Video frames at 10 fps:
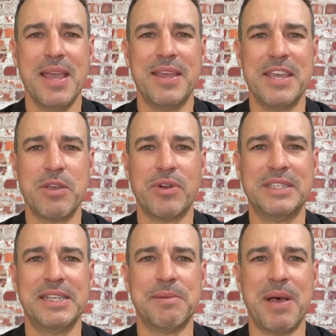And the
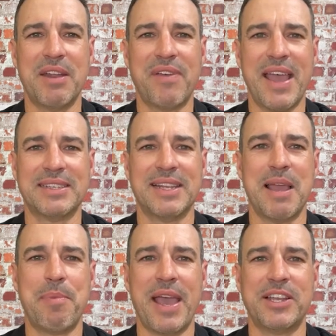increase in demand for house and
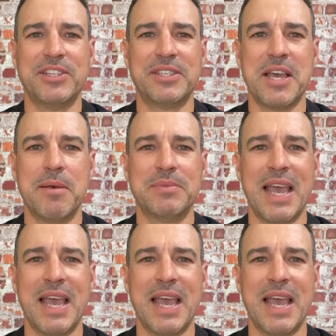land packages comes